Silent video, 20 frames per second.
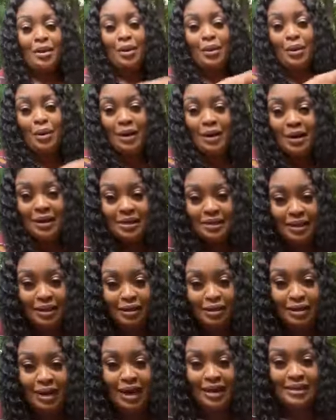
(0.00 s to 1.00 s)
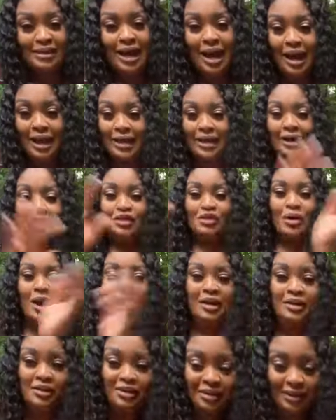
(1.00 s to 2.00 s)
you're gonna eat till you get tired and
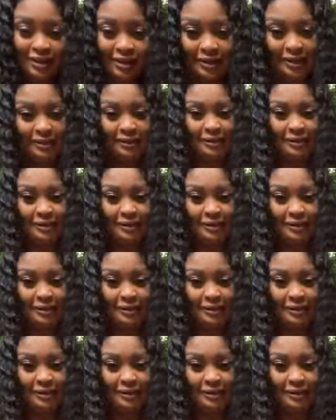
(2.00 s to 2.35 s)
trash.